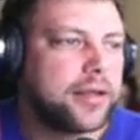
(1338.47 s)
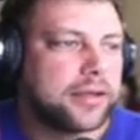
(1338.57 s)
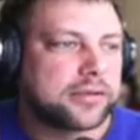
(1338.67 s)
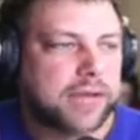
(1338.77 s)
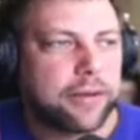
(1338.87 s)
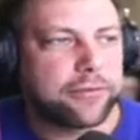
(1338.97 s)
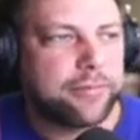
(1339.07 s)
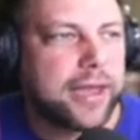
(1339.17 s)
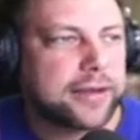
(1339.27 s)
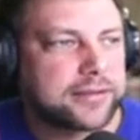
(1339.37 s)
So I was
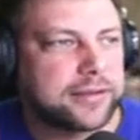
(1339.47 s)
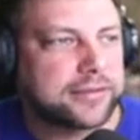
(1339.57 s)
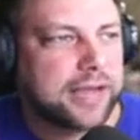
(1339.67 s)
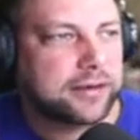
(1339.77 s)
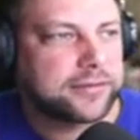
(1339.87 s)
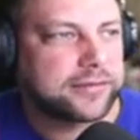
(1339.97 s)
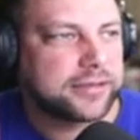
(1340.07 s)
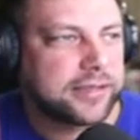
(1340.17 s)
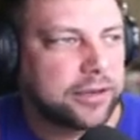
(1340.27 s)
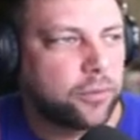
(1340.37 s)
maxing this out to see
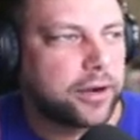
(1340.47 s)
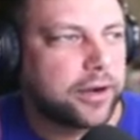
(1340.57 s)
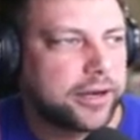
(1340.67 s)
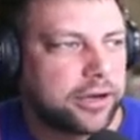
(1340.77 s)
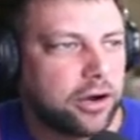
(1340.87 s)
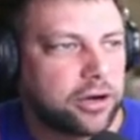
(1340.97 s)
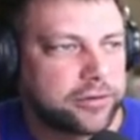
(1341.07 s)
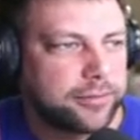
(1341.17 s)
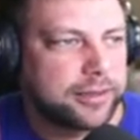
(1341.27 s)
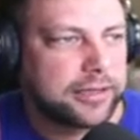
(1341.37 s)
like where I could
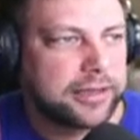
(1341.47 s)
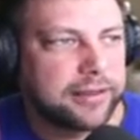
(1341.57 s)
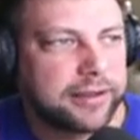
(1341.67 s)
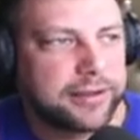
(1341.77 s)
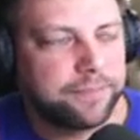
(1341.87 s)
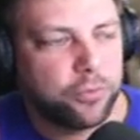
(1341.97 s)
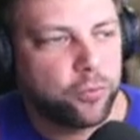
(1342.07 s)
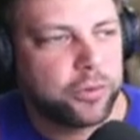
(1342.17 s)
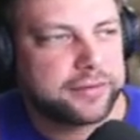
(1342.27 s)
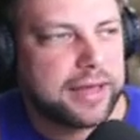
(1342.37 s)
ultimately like
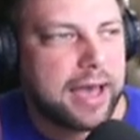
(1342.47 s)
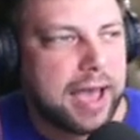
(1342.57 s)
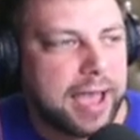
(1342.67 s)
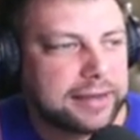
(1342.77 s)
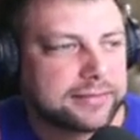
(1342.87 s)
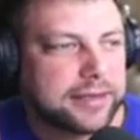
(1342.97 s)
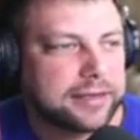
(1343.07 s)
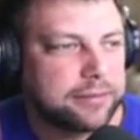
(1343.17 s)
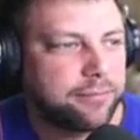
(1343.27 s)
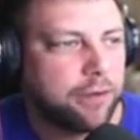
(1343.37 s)
what's the highest I
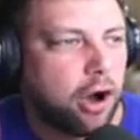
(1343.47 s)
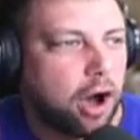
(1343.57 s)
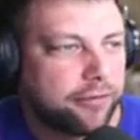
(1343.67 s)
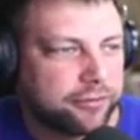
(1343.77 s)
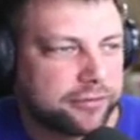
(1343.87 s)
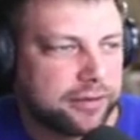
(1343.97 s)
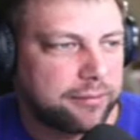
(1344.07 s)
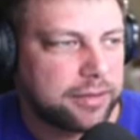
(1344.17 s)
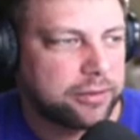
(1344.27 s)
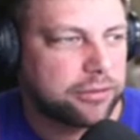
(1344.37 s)
could offer
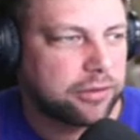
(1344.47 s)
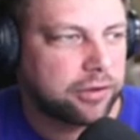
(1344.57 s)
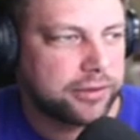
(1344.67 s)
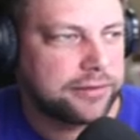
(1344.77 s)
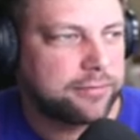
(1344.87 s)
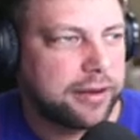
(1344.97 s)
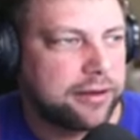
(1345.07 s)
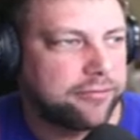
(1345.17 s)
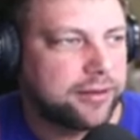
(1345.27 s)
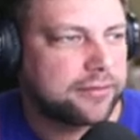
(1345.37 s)
somebody with all of these
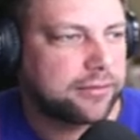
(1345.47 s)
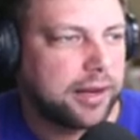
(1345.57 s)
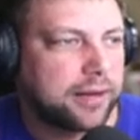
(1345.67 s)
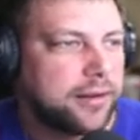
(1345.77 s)
benefits, right?